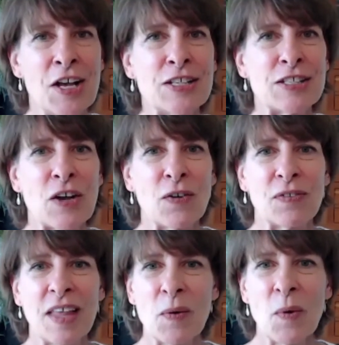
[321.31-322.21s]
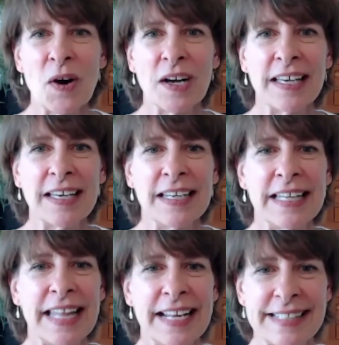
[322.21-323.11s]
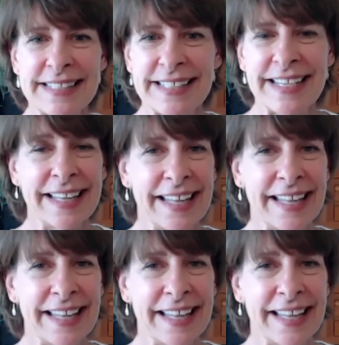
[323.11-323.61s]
So if they walk in and they see,